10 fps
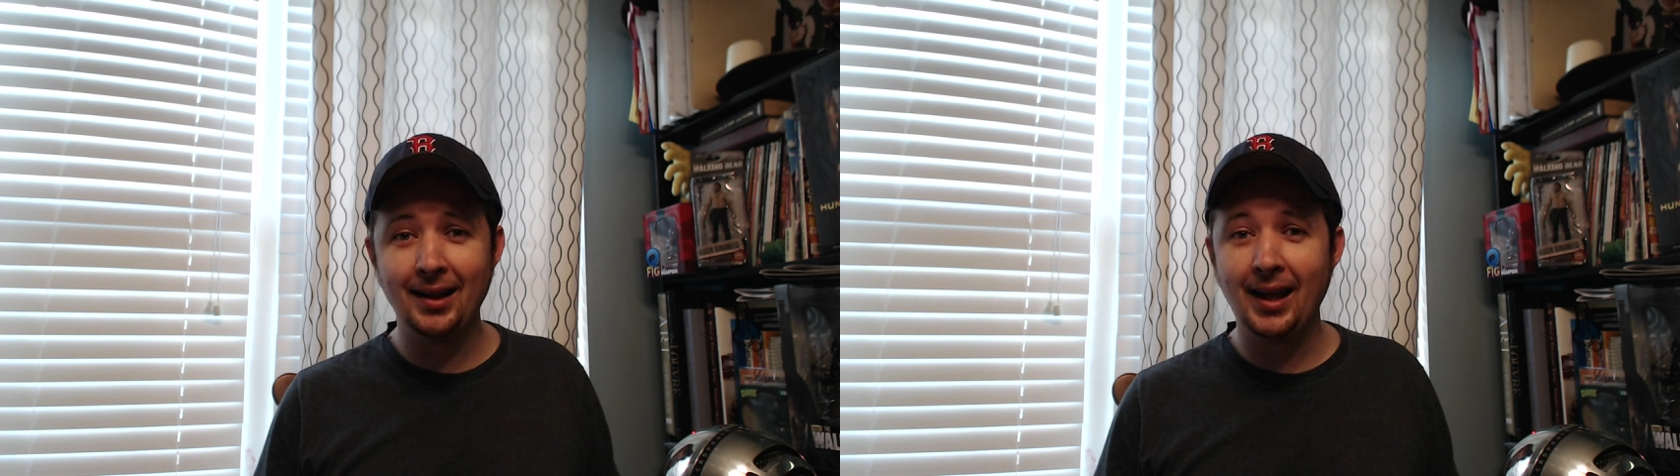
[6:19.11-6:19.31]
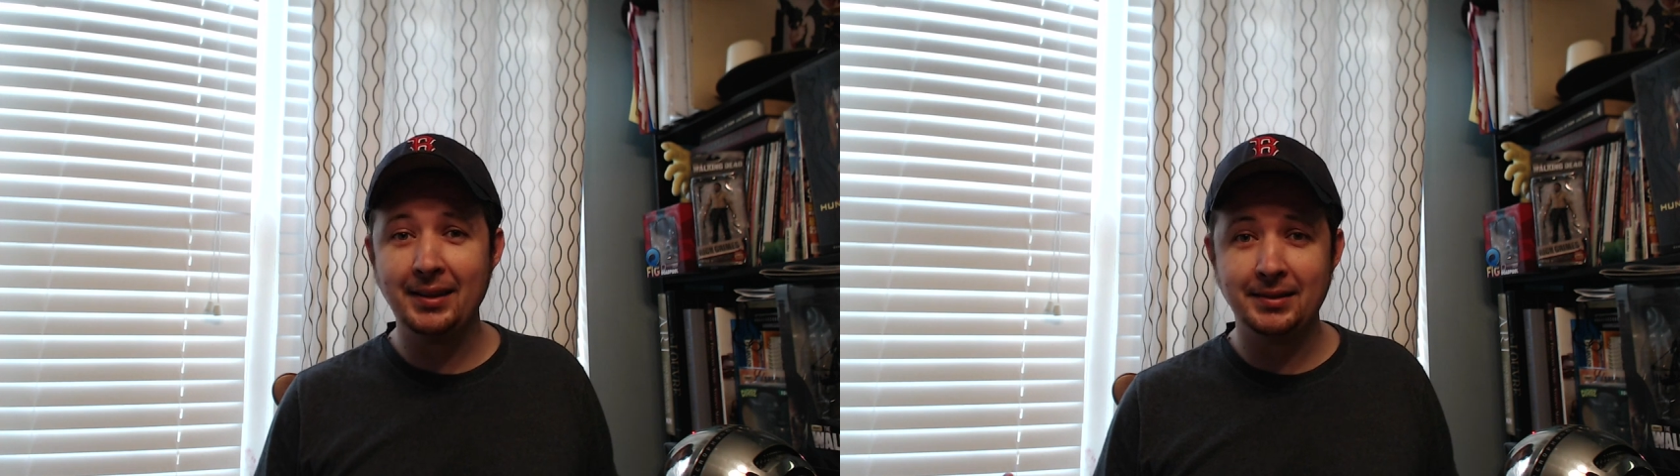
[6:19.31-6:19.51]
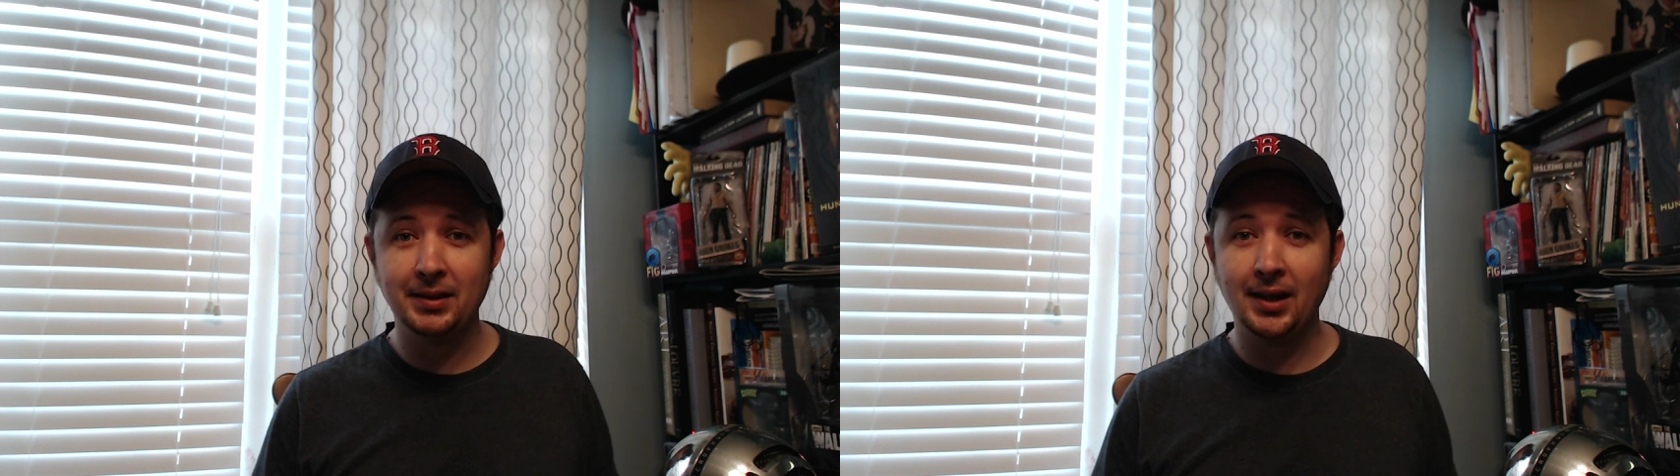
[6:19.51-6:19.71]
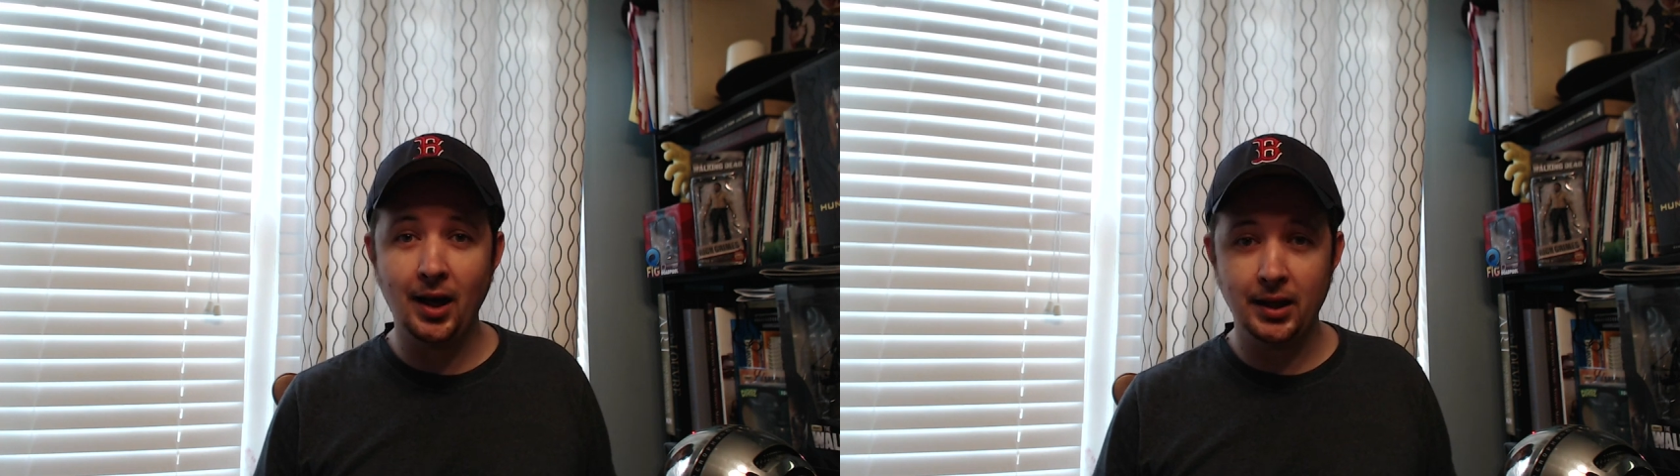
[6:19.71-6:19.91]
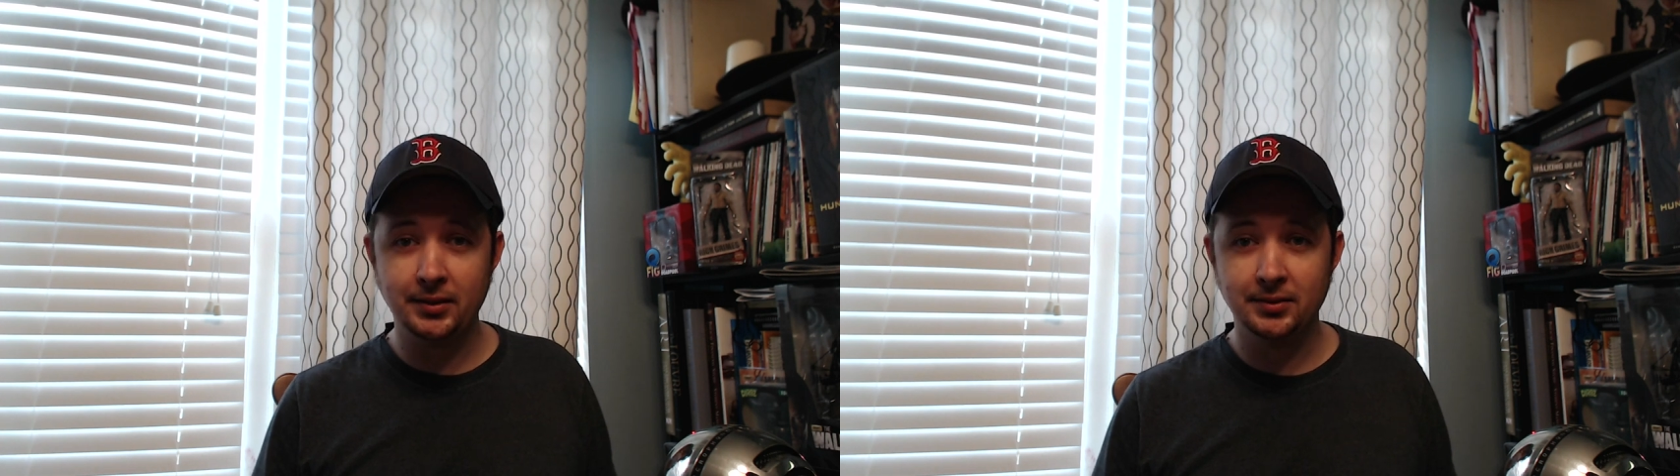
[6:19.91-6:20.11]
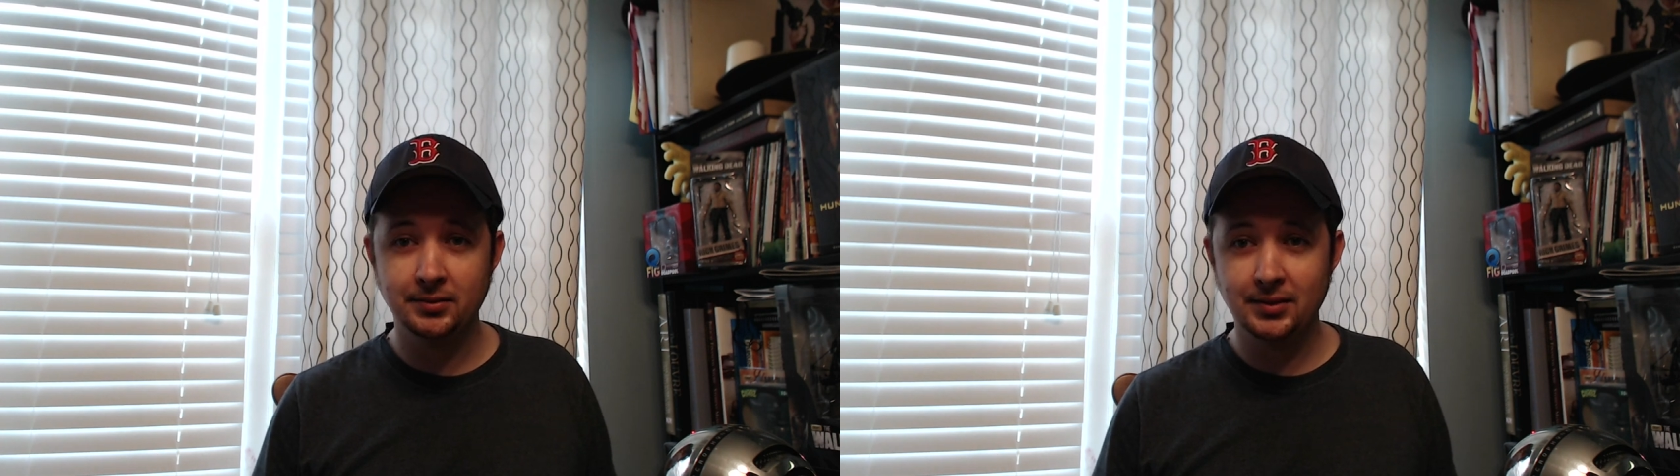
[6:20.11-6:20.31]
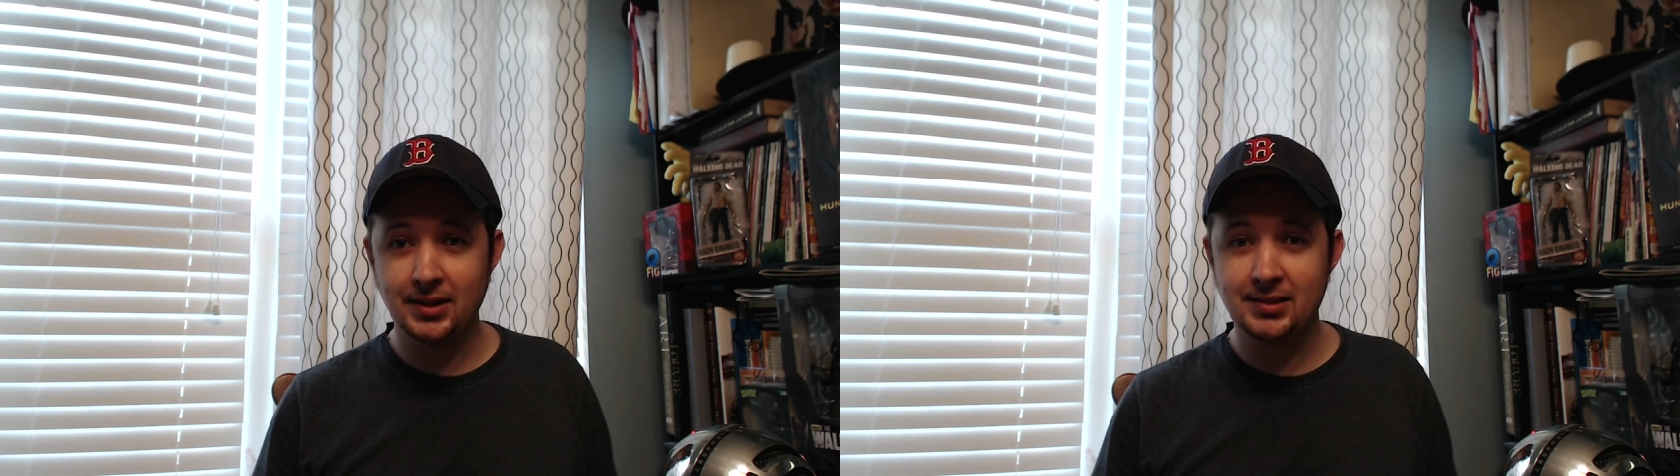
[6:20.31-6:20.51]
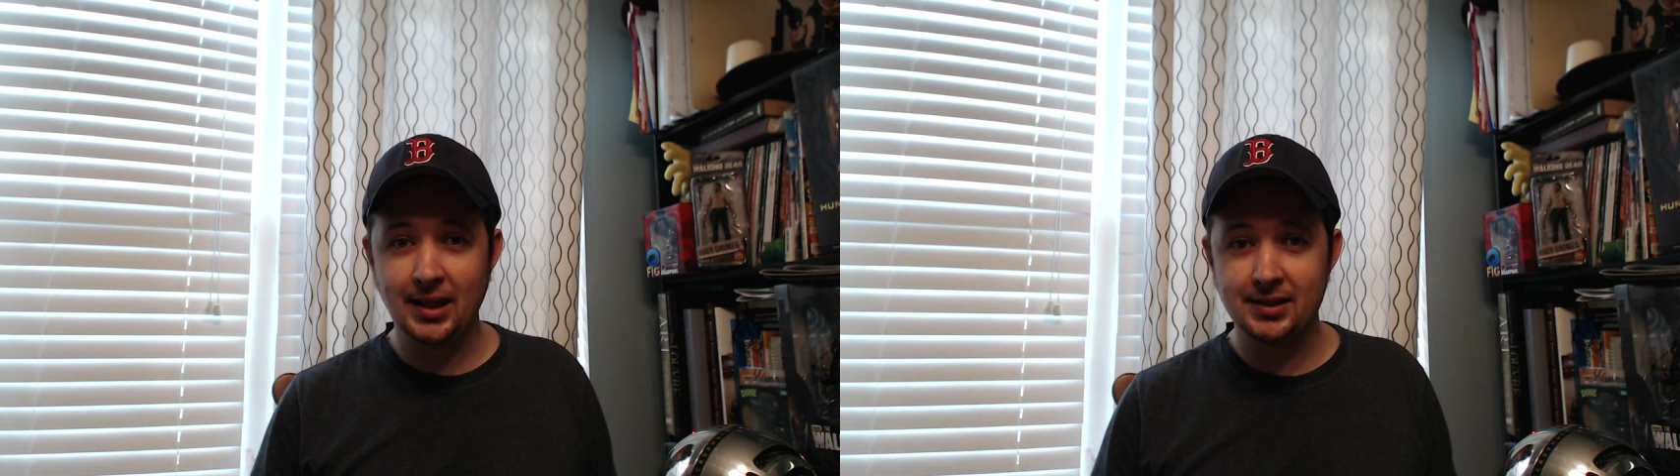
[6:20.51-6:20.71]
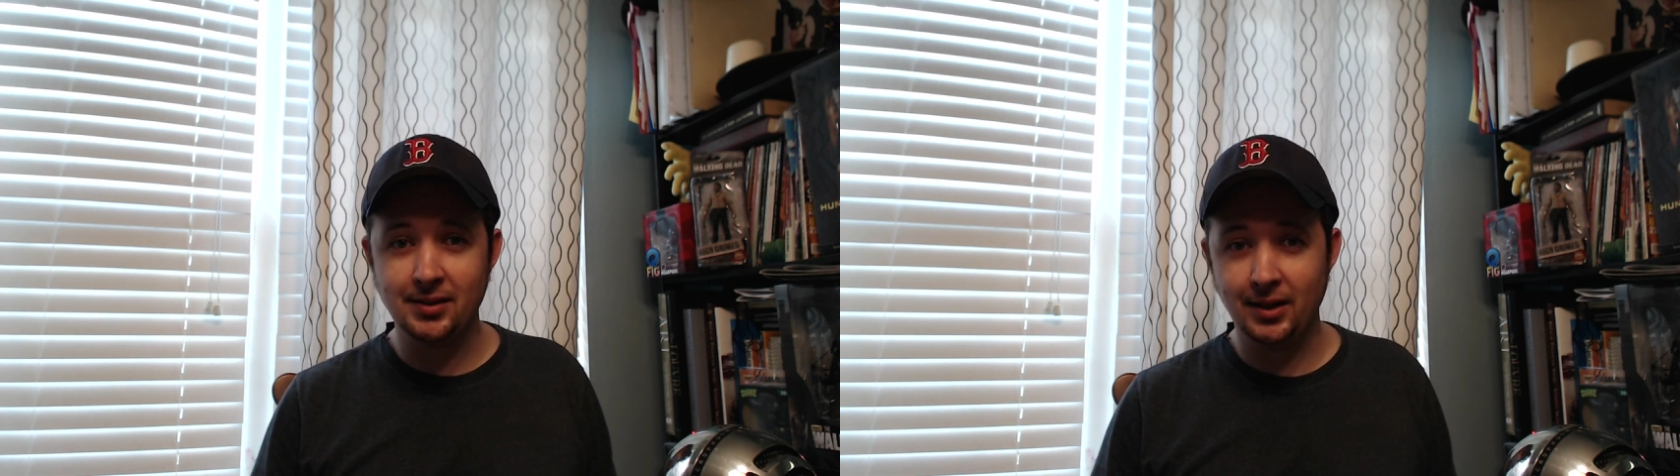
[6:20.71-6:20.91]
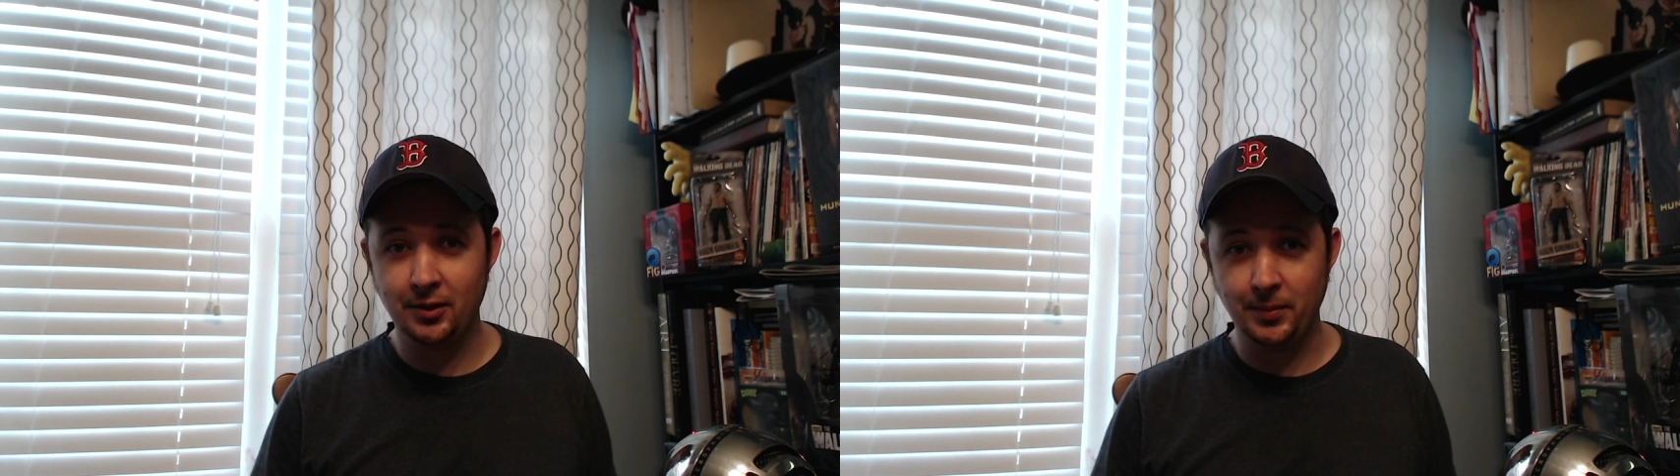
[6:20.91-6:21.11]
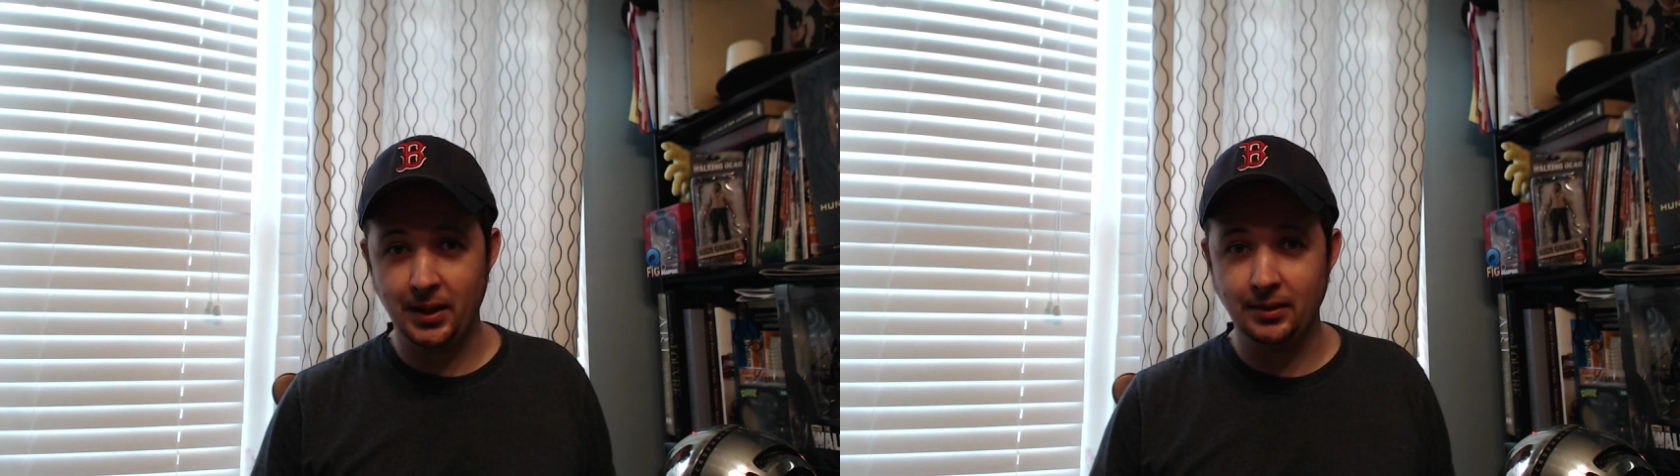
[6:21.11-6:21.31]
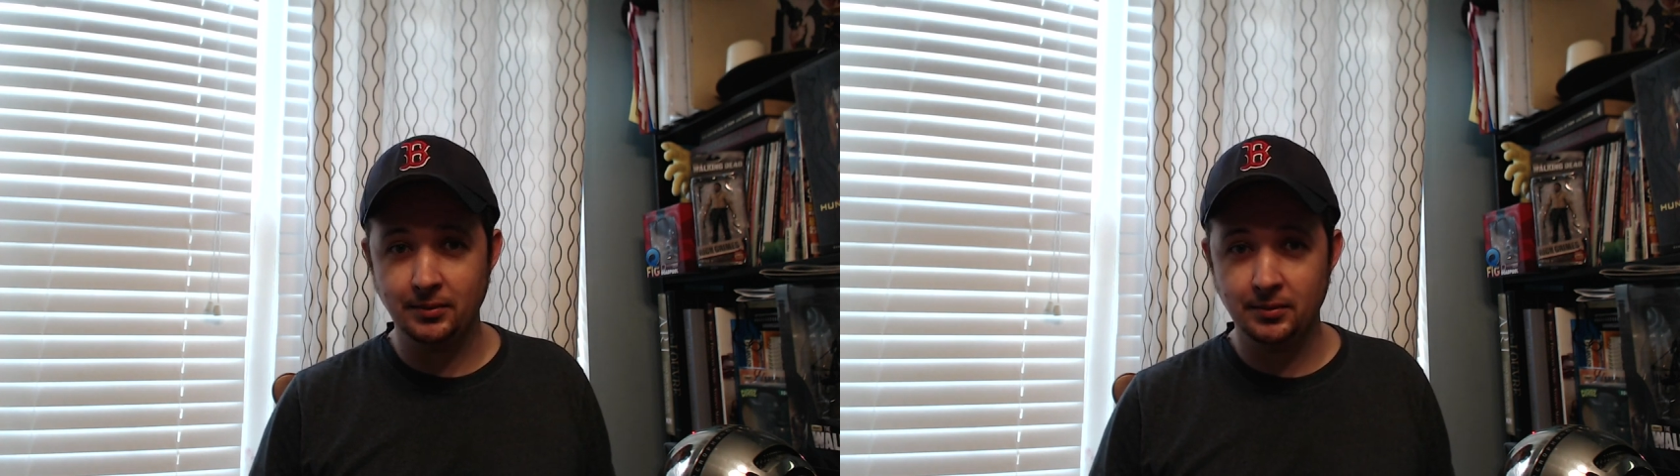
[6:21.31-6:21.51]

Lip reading: like the cut that Zack Snyder made,